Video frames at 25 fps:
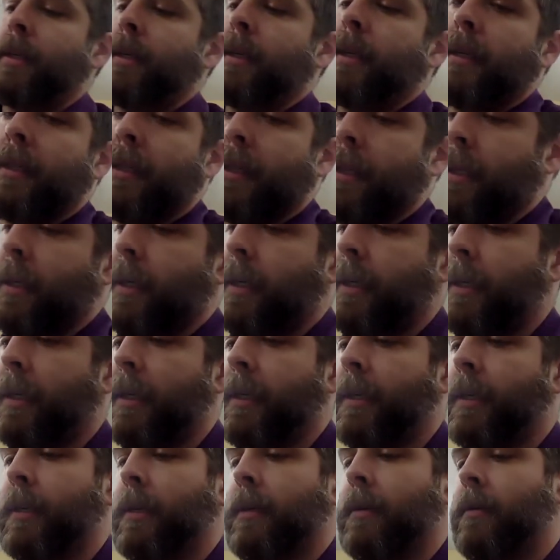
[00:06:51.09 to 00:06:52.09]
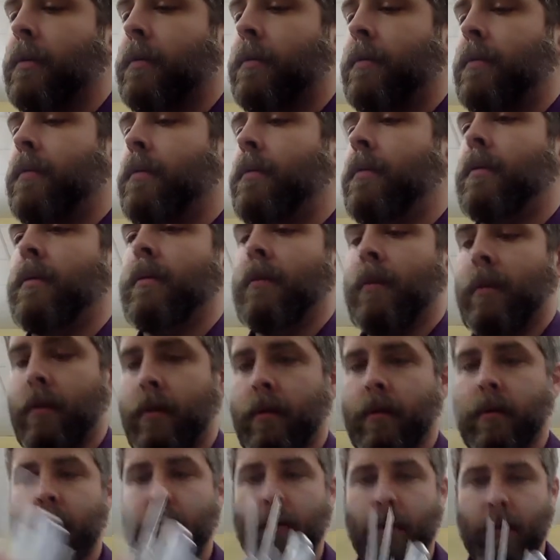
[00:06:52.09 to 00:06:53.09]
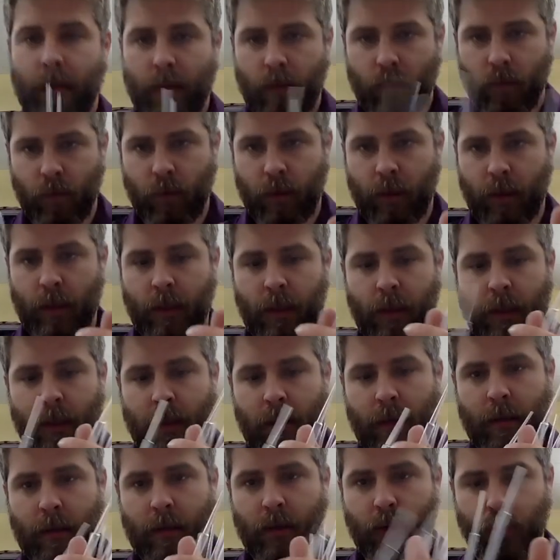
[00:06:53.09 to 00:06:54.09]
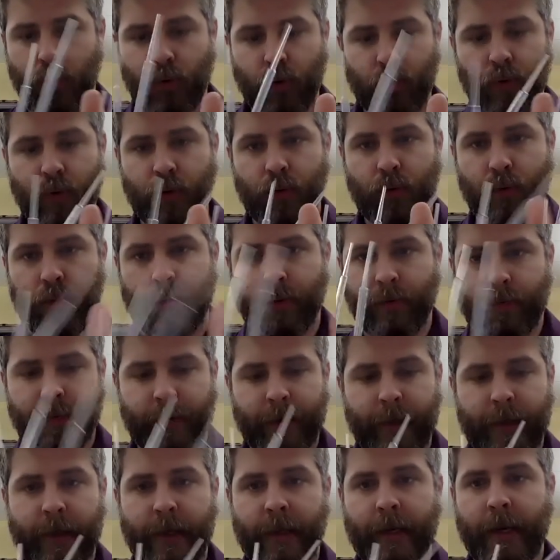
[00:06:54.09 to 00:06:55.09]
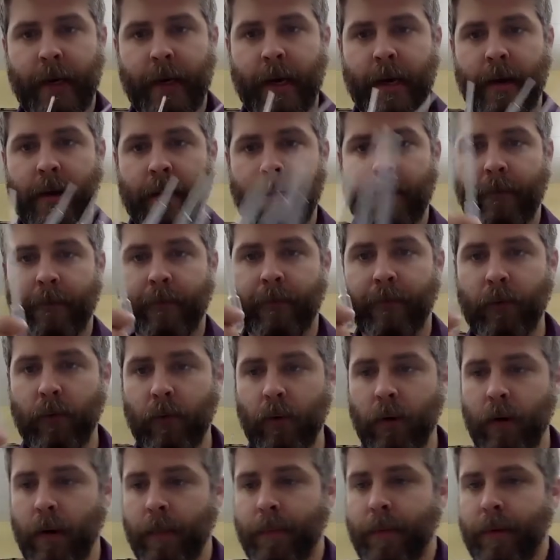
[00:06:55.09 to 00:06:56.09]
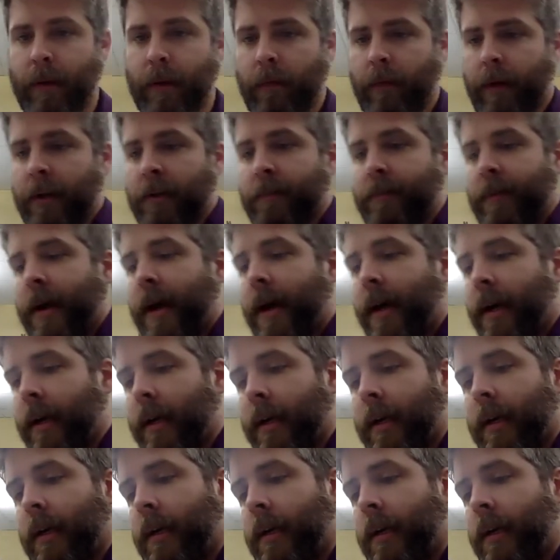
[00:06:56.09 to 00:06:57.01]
Let's see here. 1, 2, 3, and 4. Put the rest back.